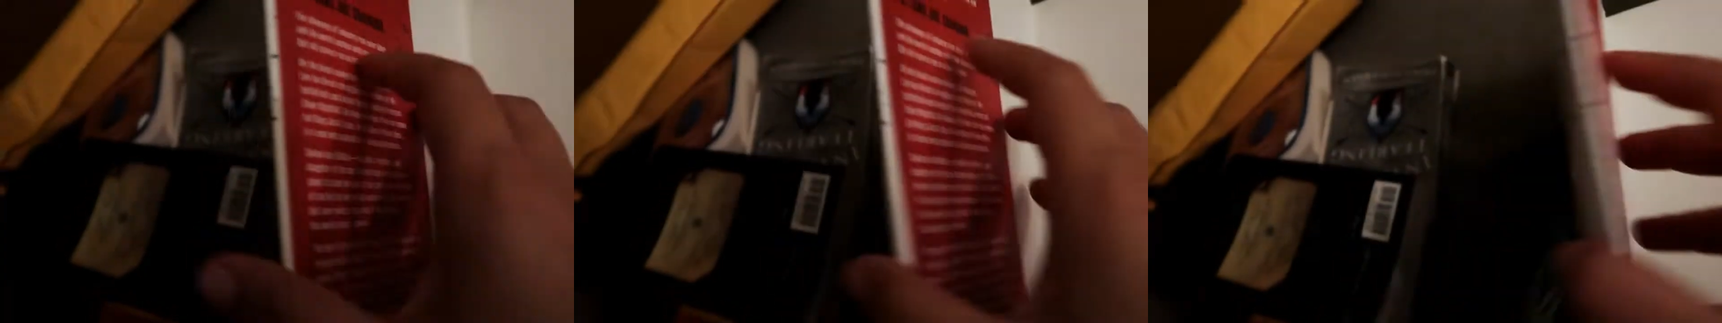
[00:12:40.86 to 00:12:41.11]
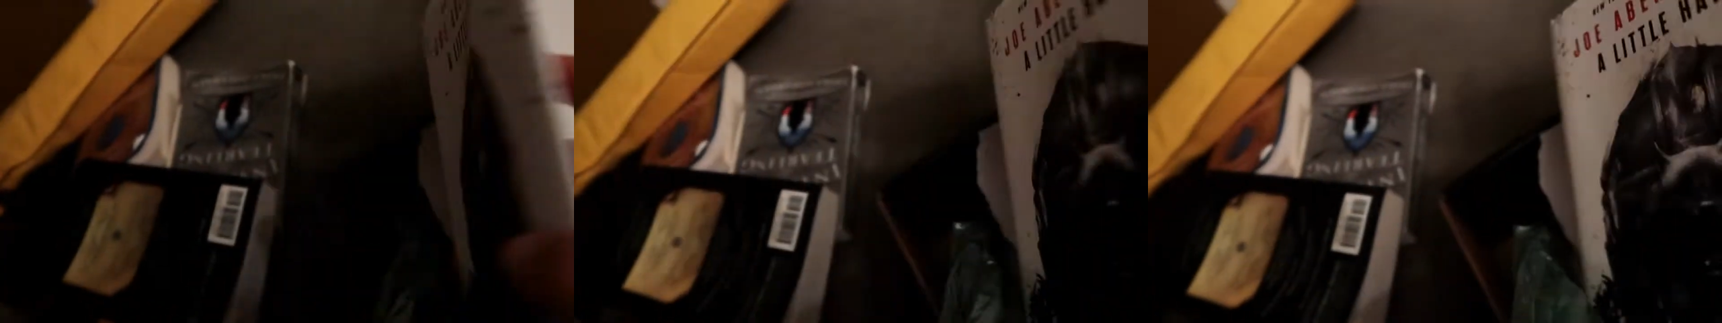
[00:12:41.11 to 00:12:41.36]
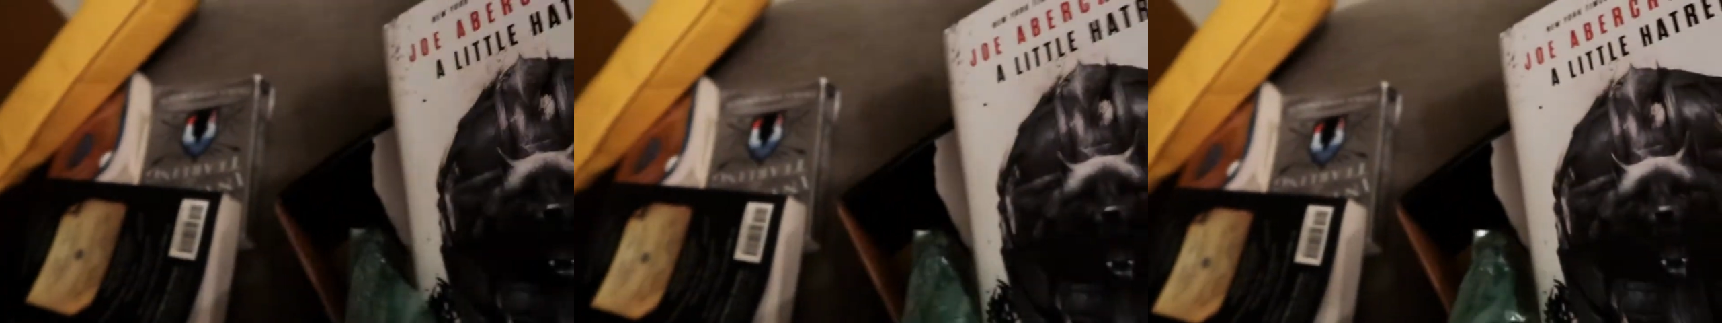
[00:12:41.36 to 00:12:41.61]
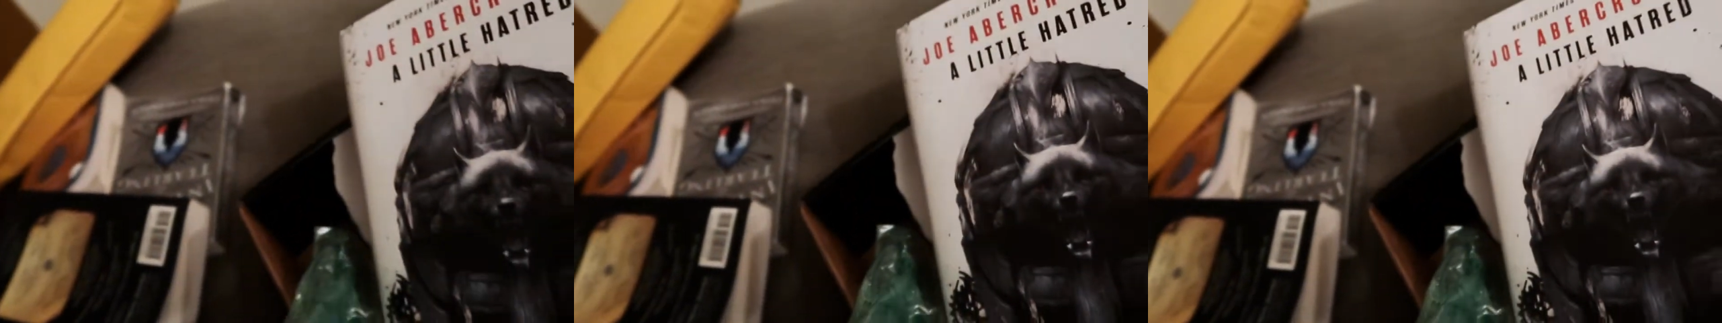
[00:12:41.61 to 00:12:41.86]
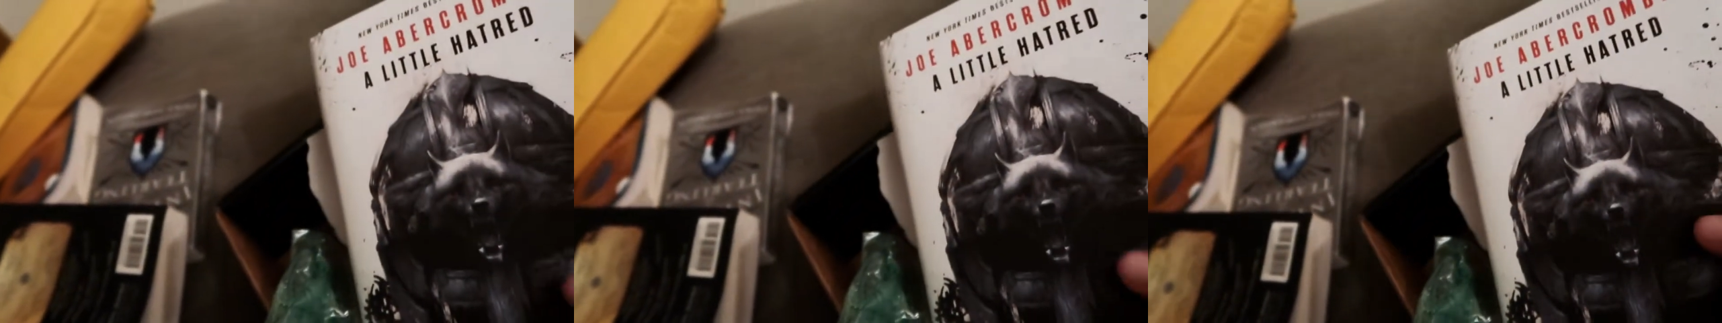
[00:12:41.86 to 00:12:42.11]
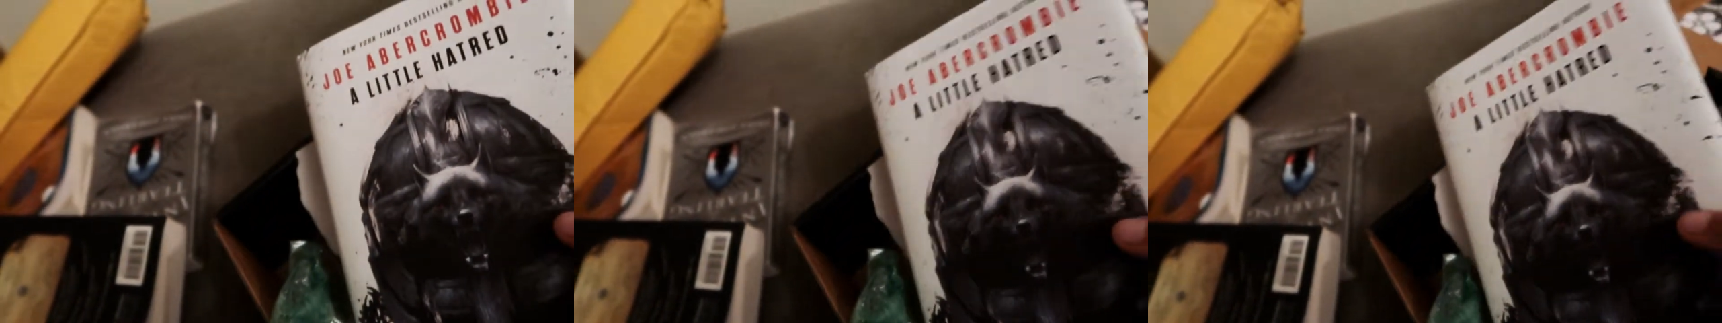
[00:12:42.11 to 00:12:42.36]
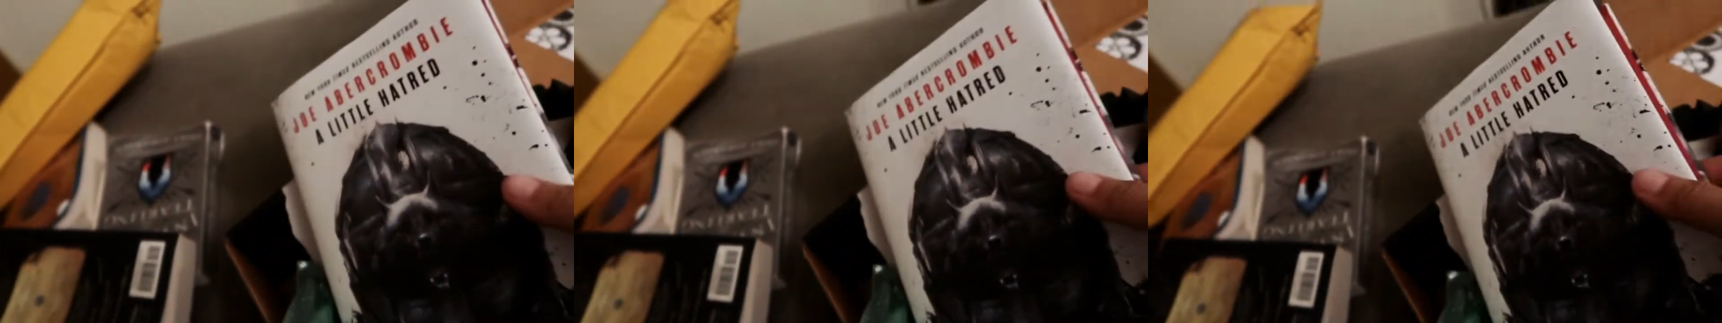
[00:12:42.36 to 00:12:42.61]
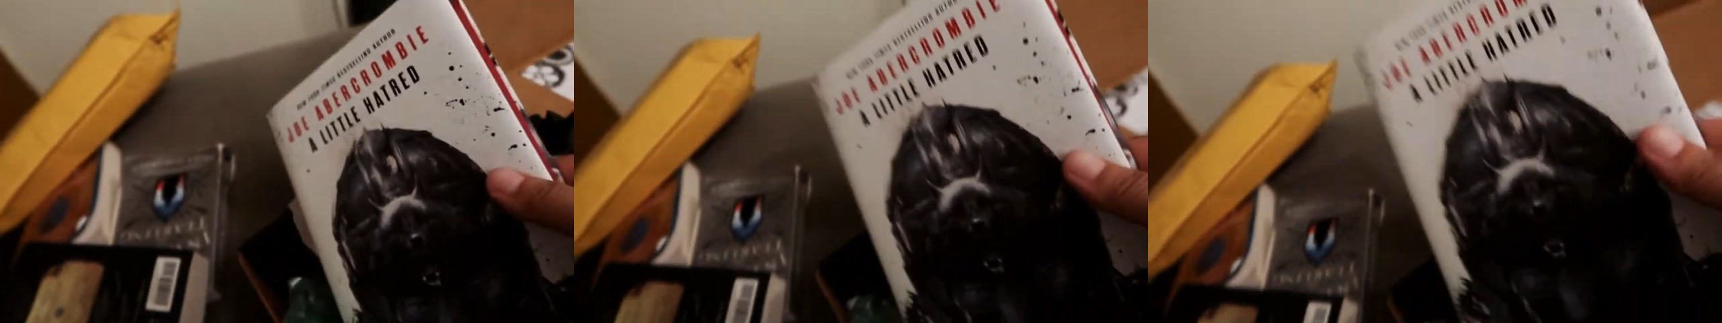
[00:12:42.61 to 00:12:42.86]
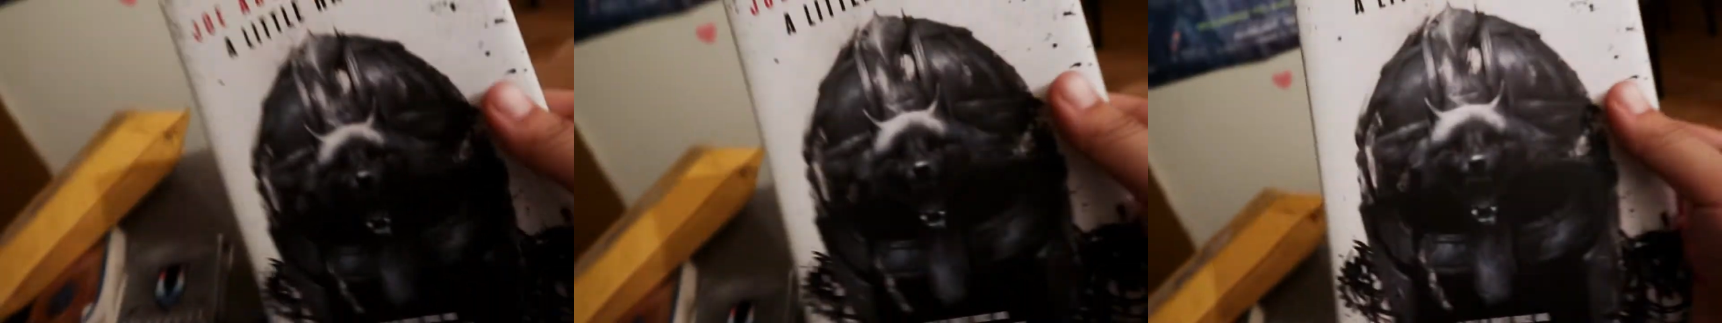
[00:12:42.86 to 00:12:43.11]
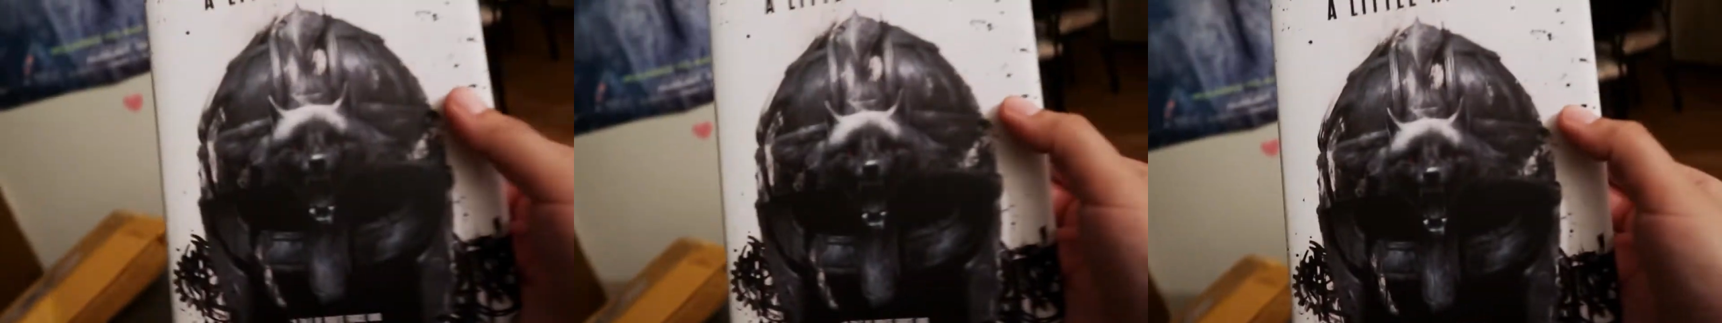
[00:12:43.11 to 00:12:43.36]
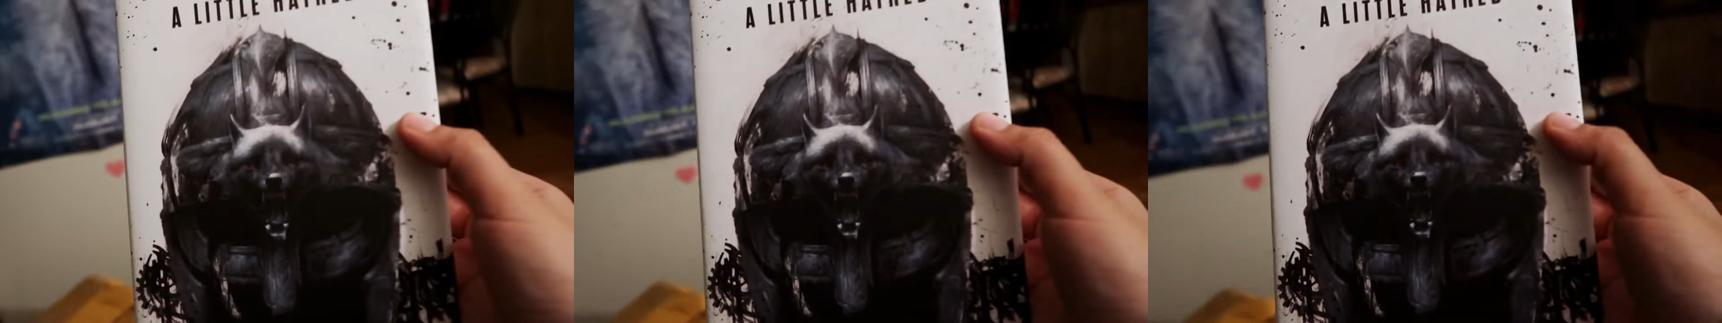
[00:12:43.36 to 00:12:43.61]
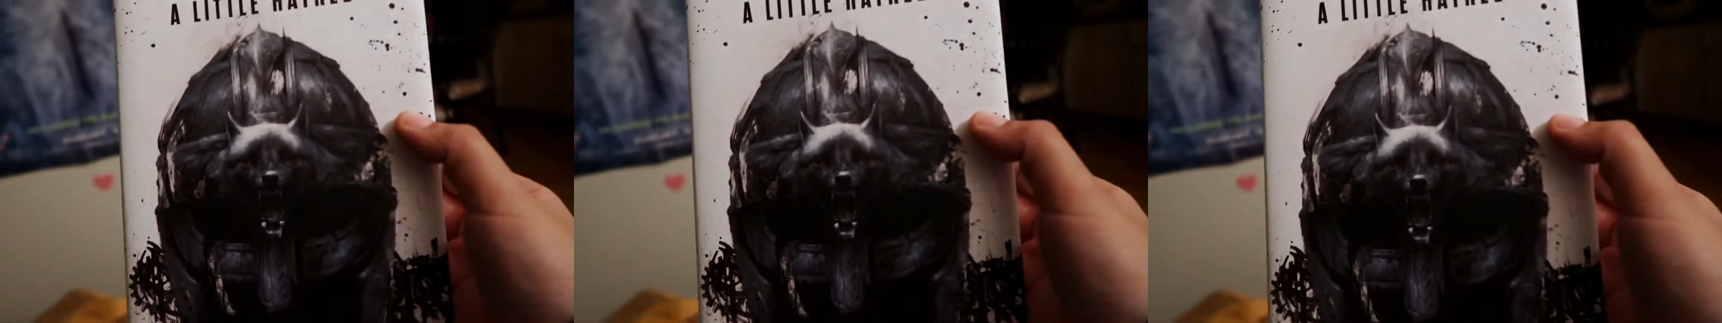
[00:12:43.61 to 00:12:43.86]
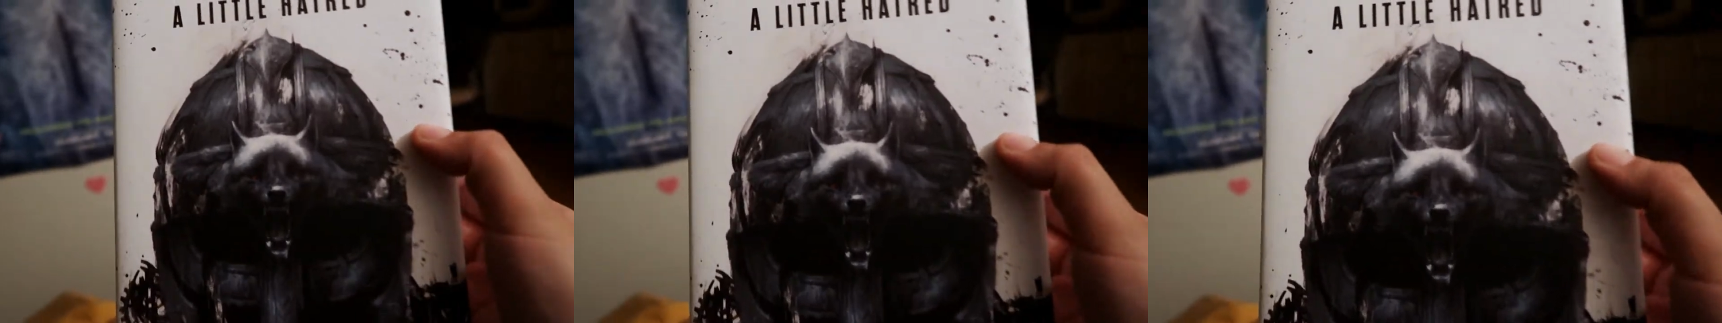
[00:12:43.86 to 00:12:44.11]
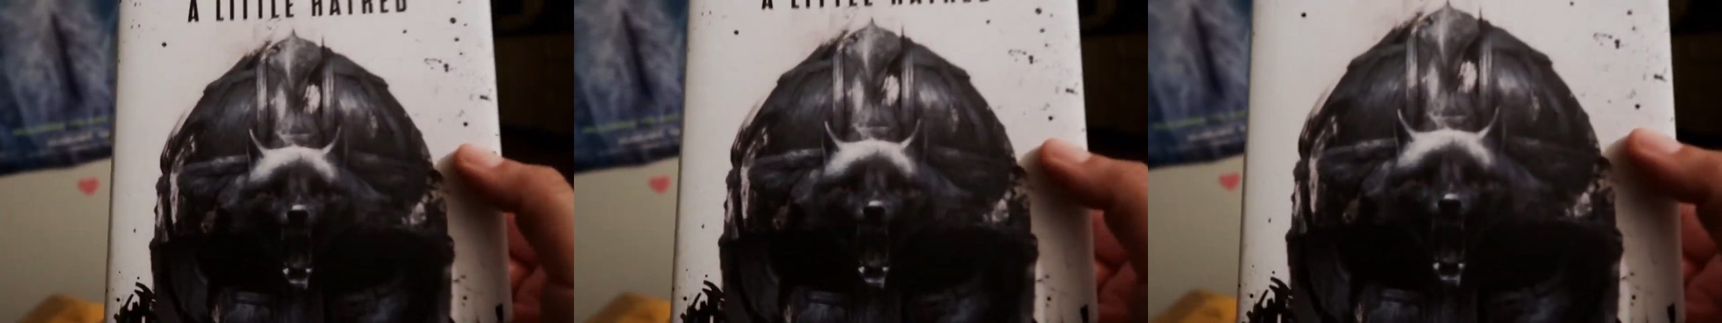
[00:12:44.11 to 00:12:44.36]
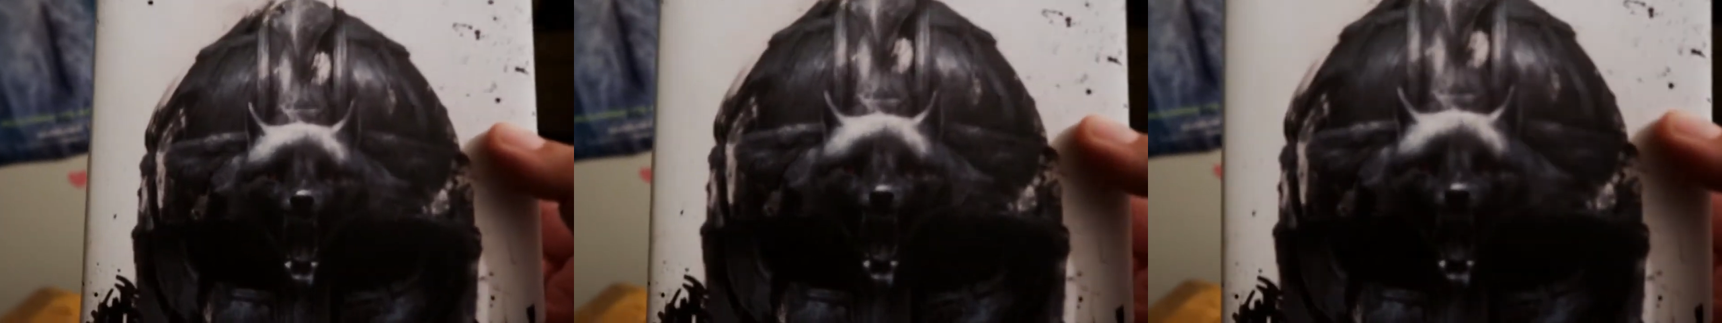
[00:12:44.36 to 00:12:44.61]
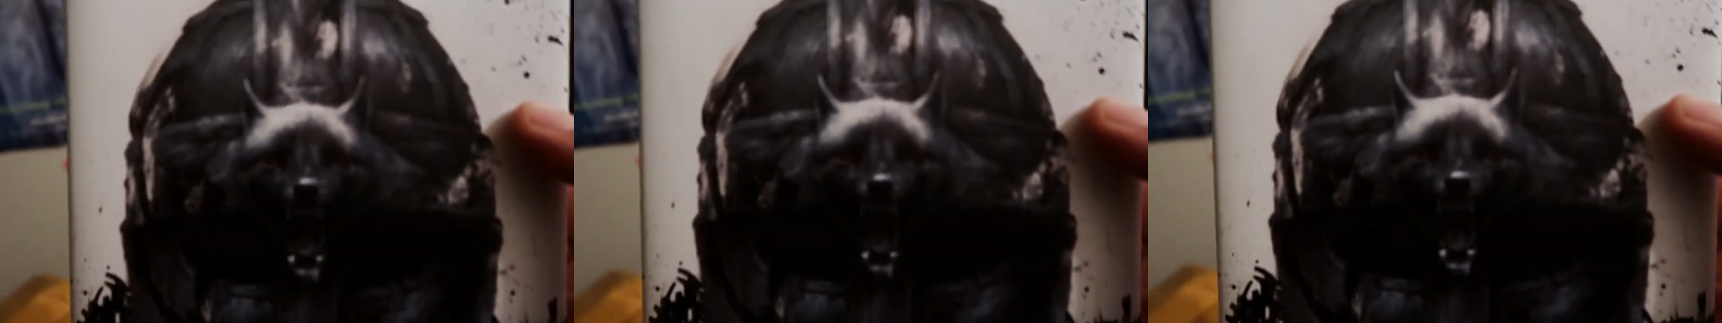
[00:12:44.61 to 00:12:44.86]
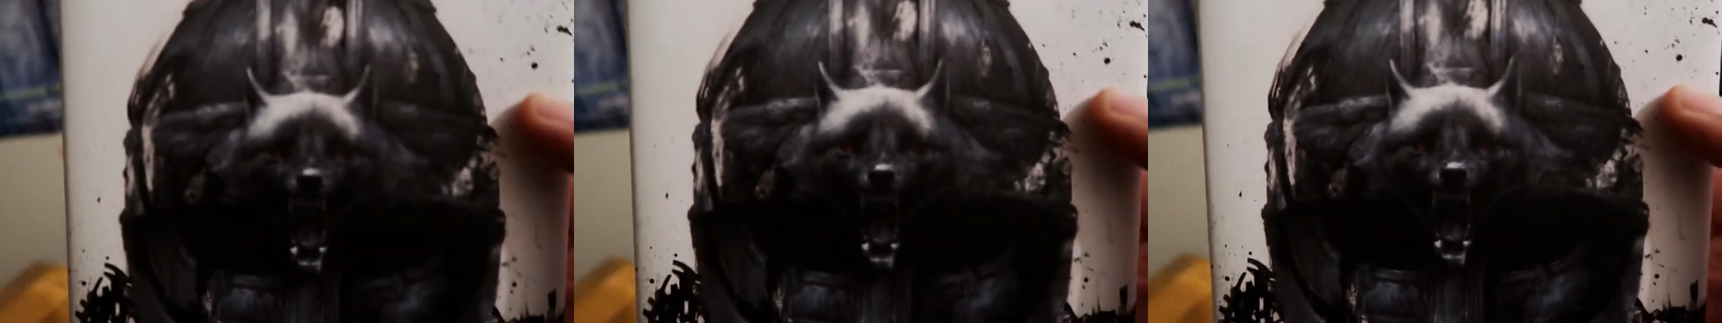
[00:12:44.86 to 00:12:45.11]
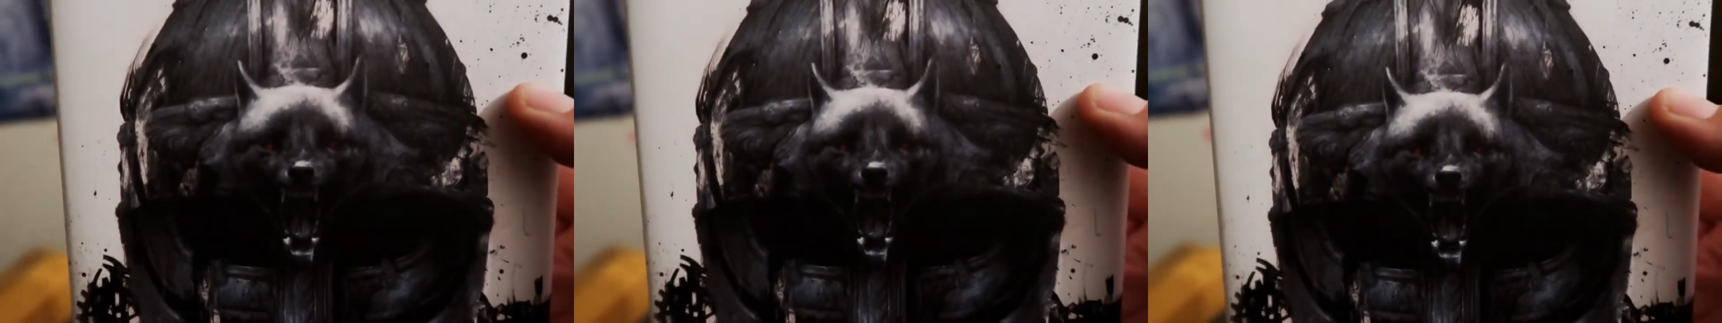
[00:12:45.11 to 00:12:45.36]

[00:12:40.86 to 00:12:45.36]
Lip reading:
[unreadable: no face in view]